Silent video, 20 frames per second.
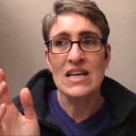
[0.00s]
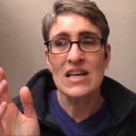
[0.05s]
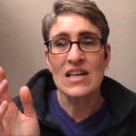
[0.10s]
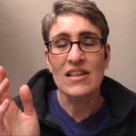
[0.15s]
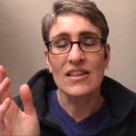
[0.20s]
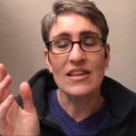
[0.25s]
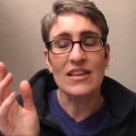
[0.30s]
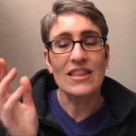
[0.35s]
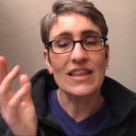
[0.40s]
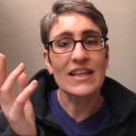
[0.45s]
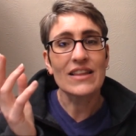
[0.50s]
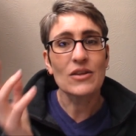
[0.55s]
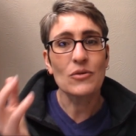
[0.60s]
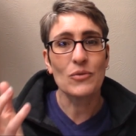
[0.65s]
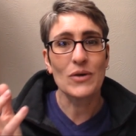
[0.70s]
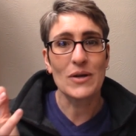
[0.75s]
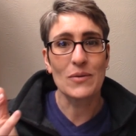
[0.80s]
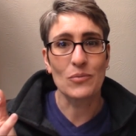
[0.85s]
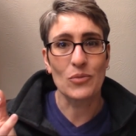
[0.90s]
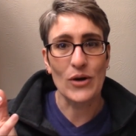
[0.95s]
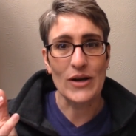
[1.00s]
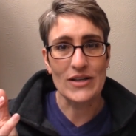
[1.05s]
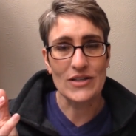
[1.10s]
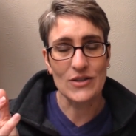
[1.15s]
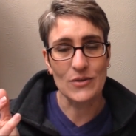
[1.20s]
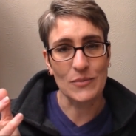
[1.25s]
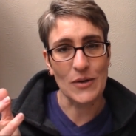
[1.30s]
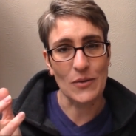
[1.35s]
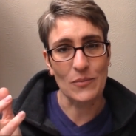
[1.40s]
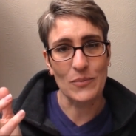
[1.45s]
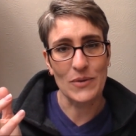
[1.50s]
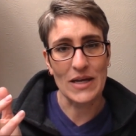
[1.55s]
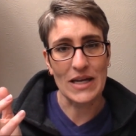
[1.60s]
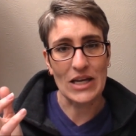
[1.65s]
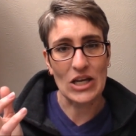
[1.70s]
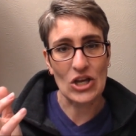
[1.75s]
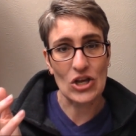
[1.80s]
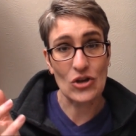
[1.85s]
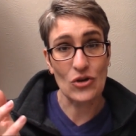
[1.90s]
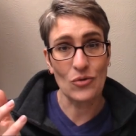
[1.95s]
thing that we embrace about being
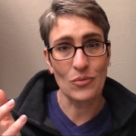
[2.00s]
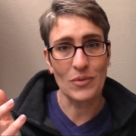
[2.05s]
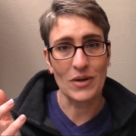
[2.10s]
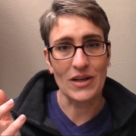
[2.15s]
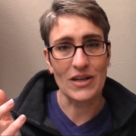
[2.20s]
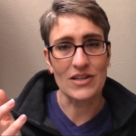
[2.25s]
human,